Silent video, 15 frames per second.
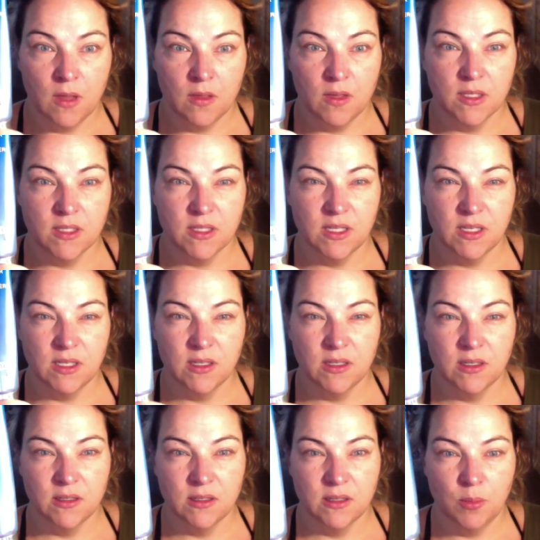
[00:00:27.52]
This
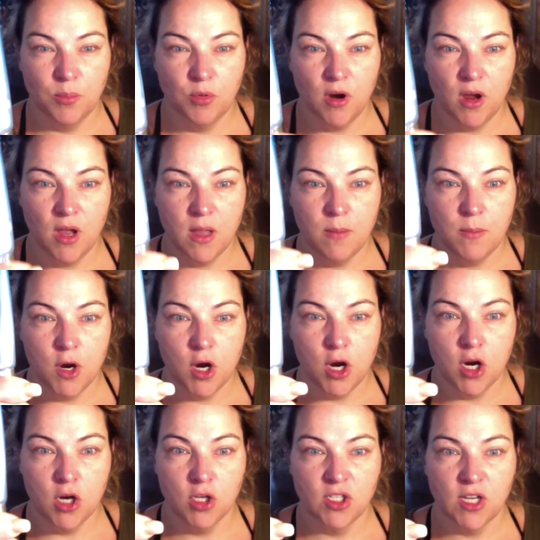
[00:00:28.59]
is the
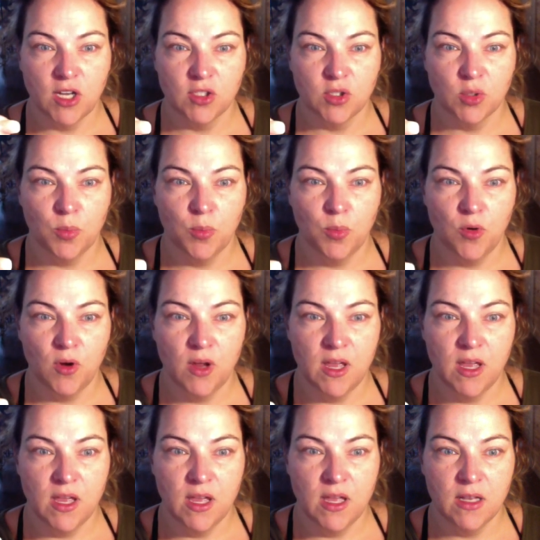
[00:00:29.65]
primer, Dr.
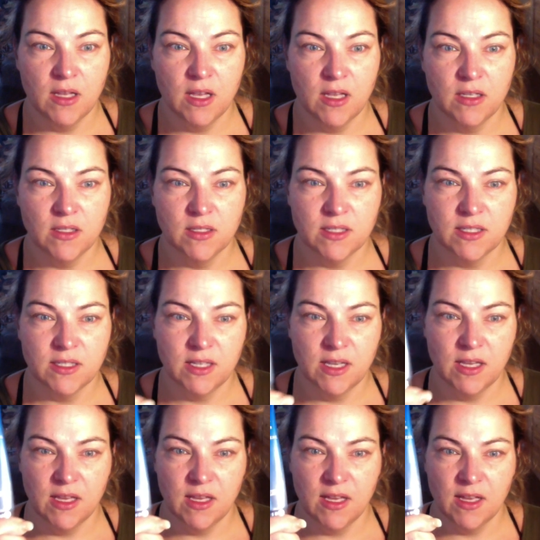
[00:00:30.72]
Brandt. Can you
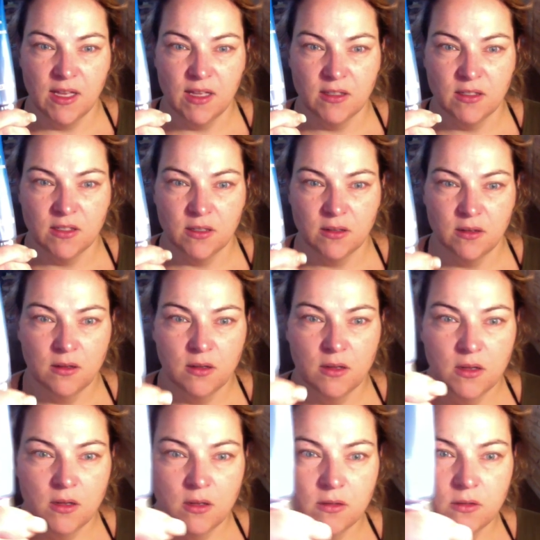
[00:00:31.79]
see it?
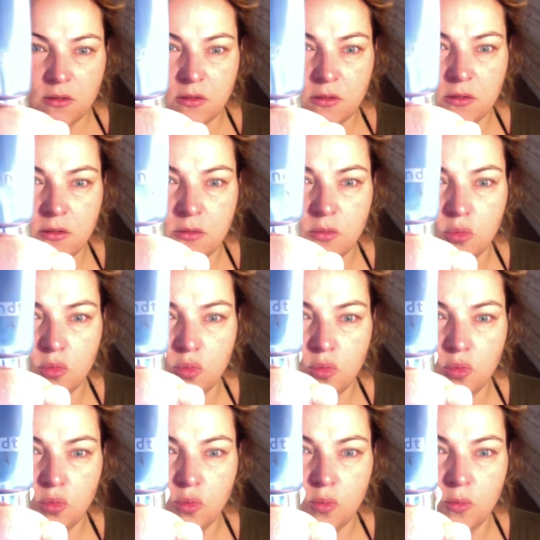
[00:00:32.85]

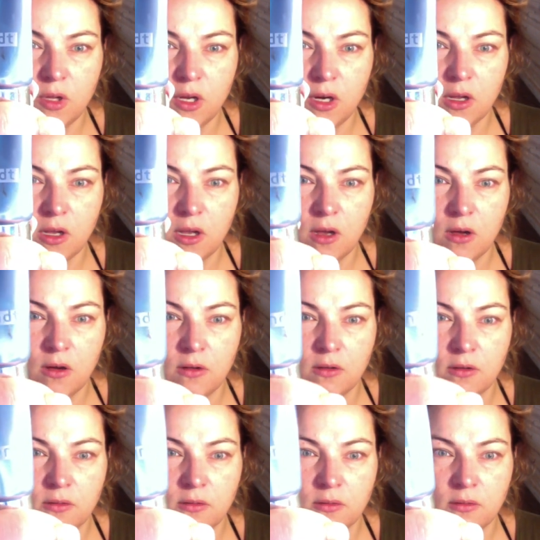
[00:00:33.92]
There you go.
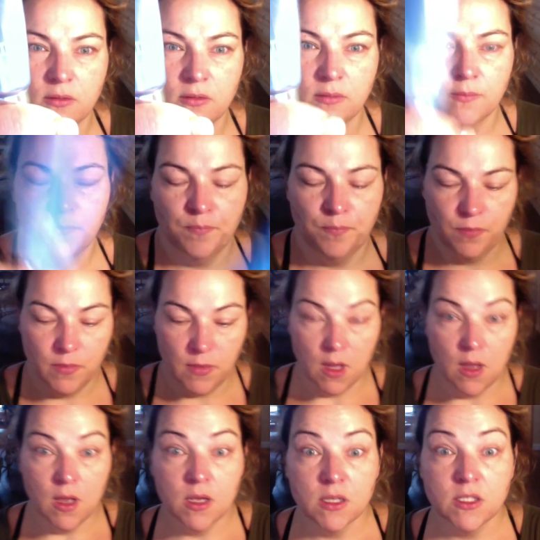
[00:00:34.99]

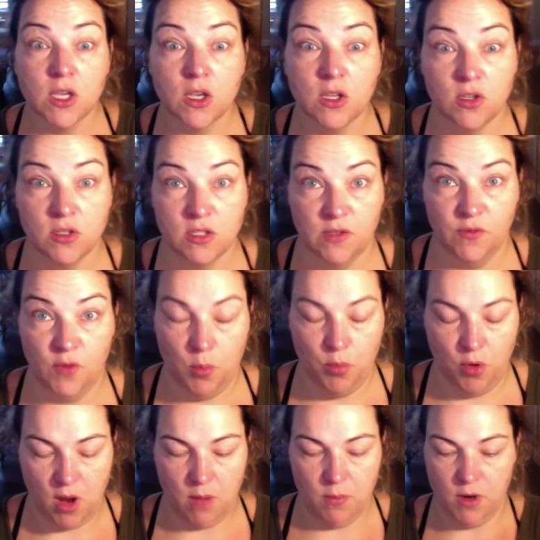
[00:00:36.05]
So you can use this for a
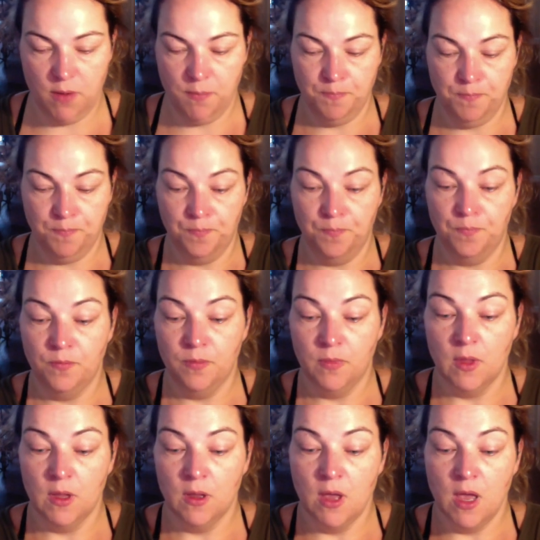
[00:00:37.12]
primer.
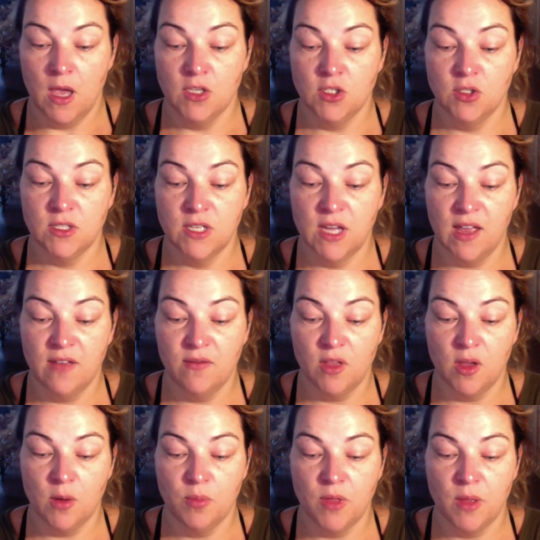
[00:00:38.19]
As you see, I have a lot
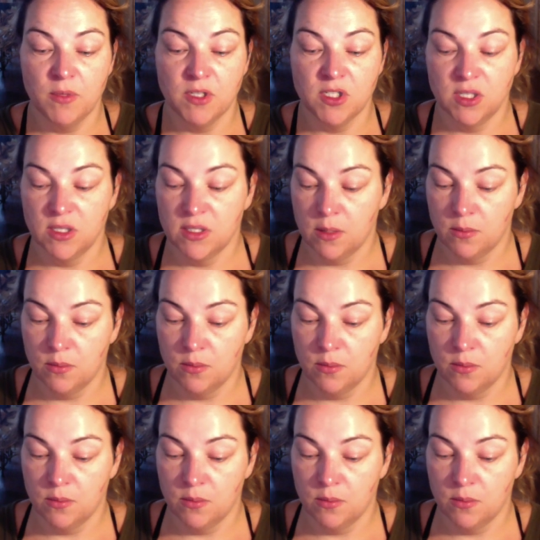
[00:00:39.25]
of blemishes.